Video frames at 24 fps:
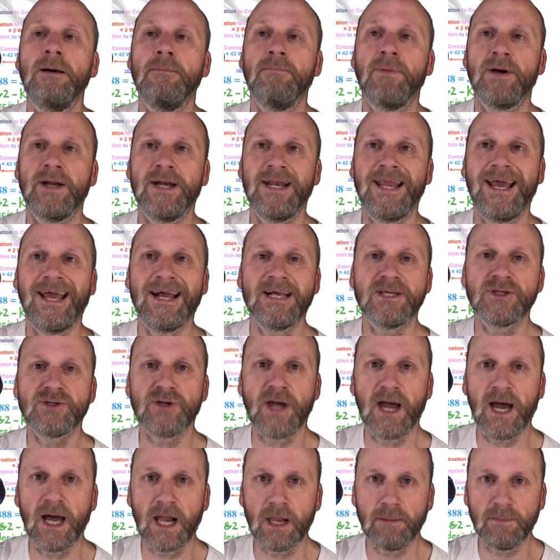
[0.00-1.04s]
But an
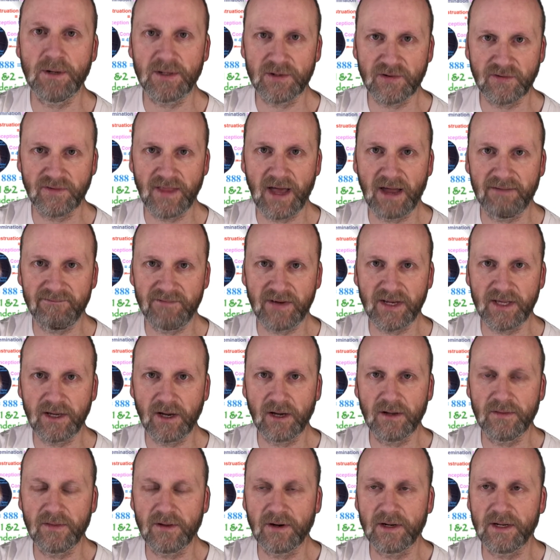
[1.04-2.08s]
extra element to that
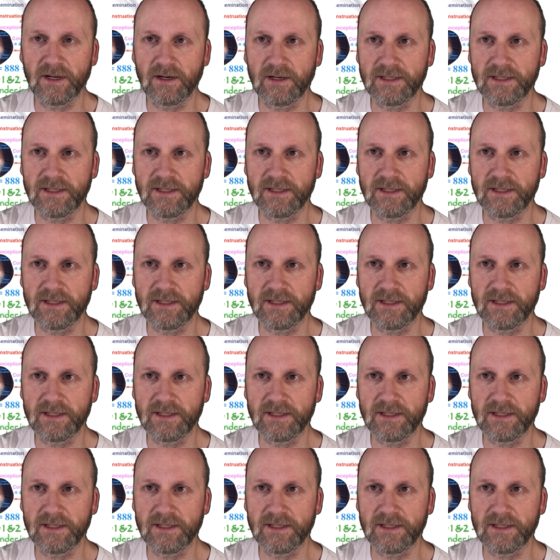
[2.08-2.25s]
video that